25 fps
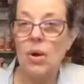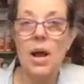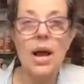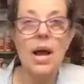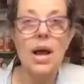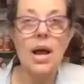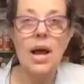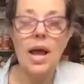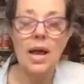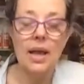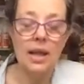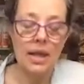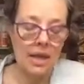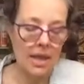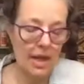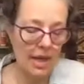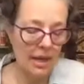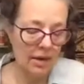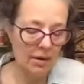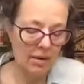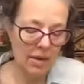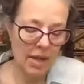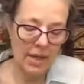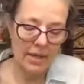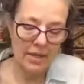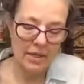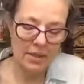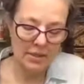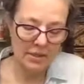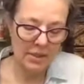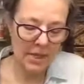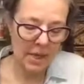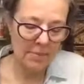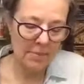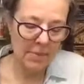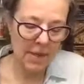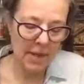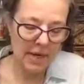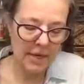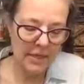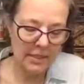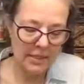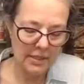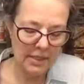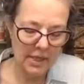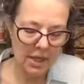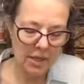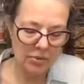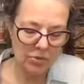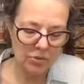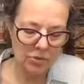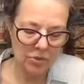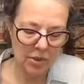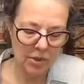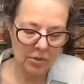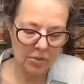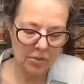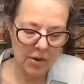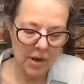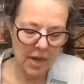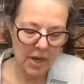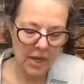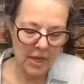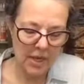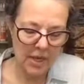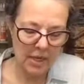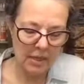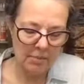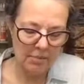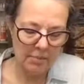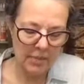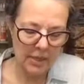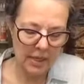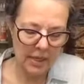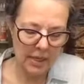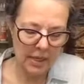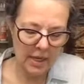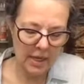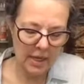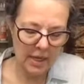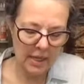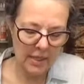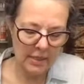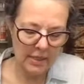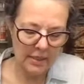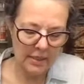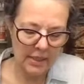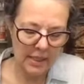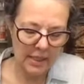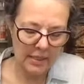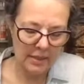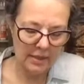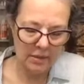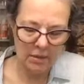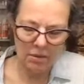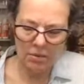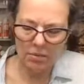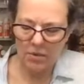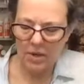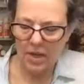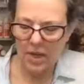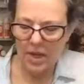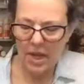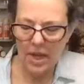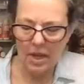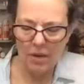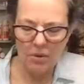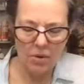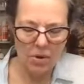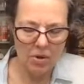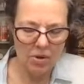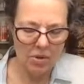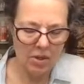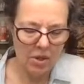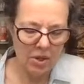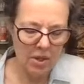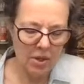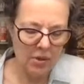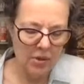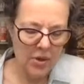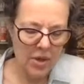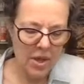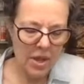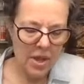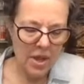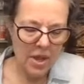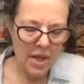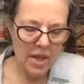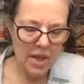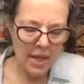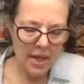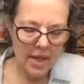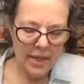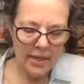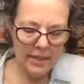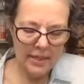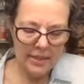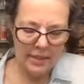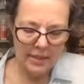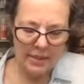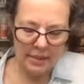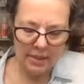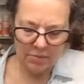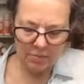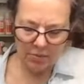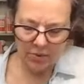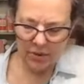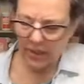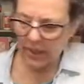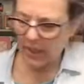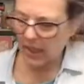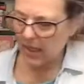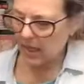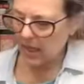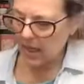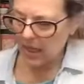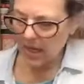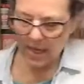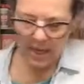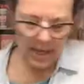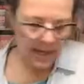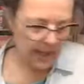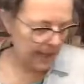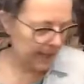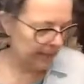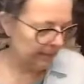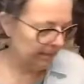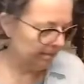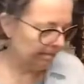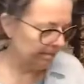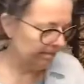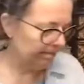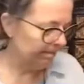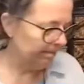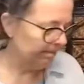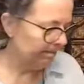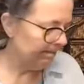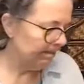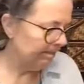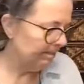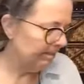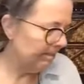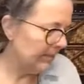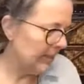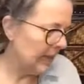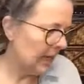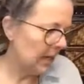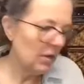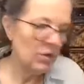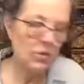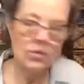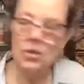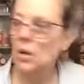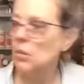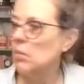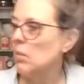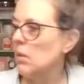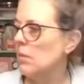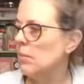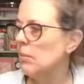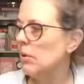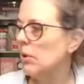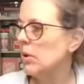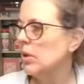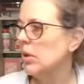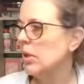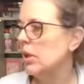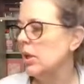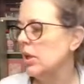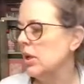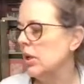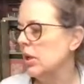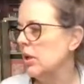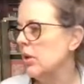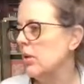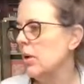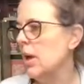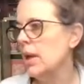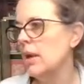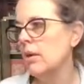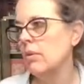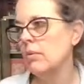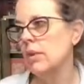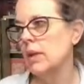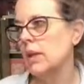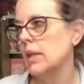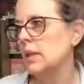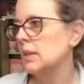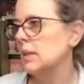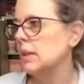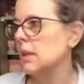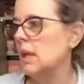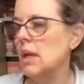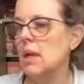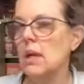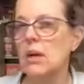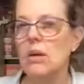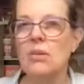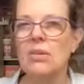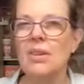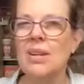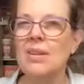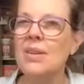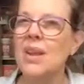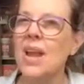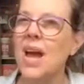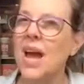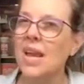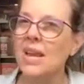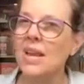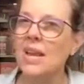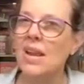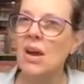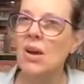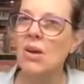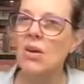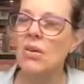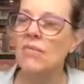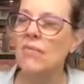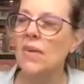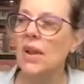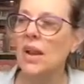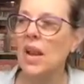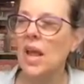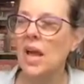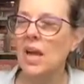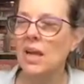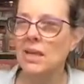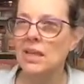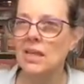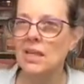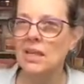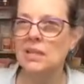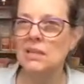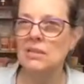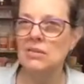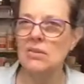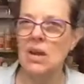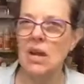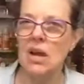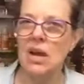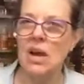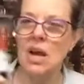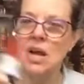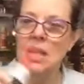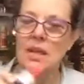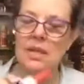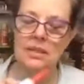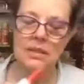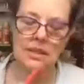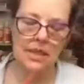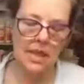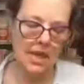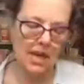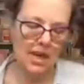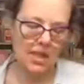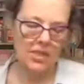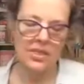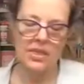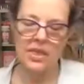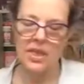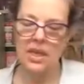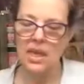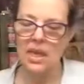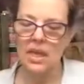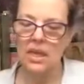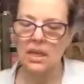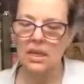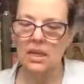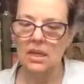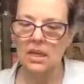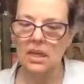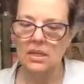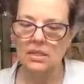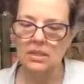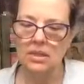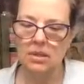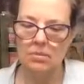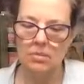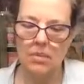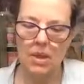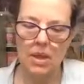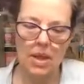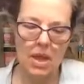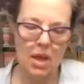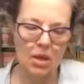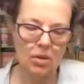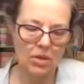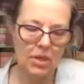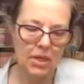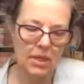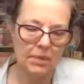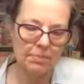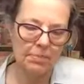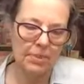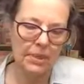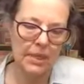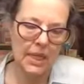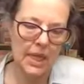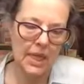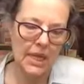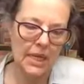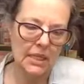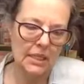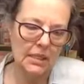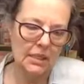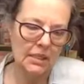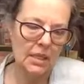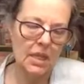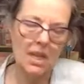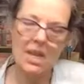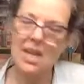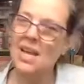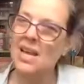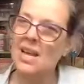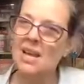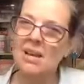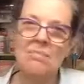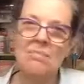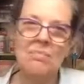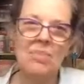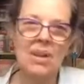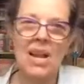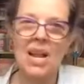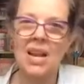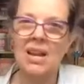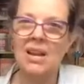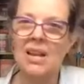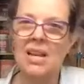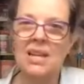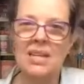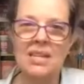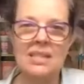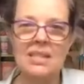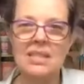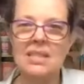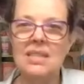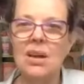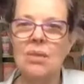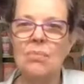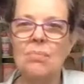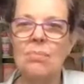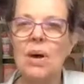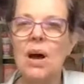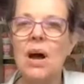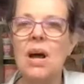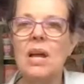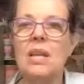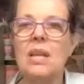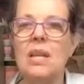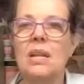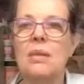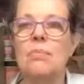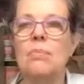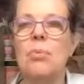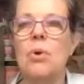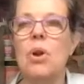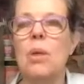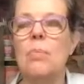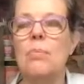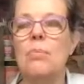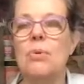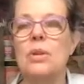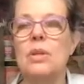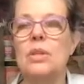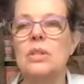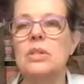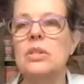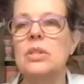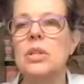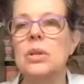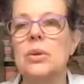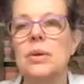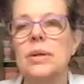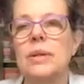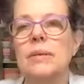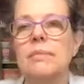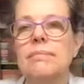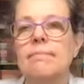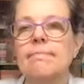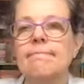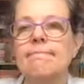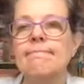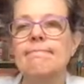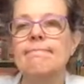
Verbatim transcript: why I, I don't I just I'm not into the whole trail riding because it's oh wow wrong glue. It's pretty um I'm gonna try one more glue. I don't think it's gonna hold. Not knowing if I like this or not. It's kind of thick and so it may hold it in place, but I it just no bonding properties to it.